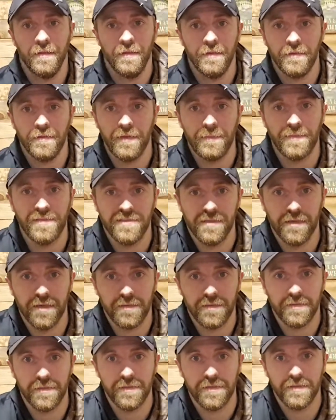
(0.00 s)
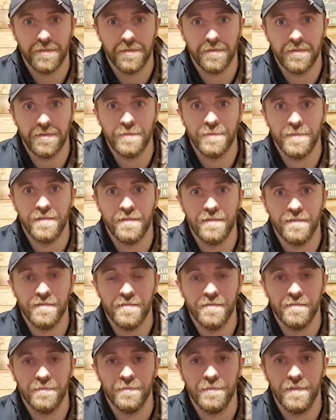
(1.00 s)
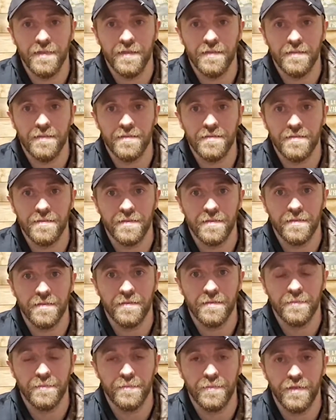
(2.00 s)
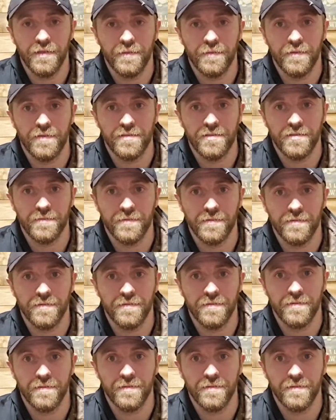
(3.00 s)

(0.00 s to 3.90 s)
Crappies are hot right now, but some landings are pretty questionable.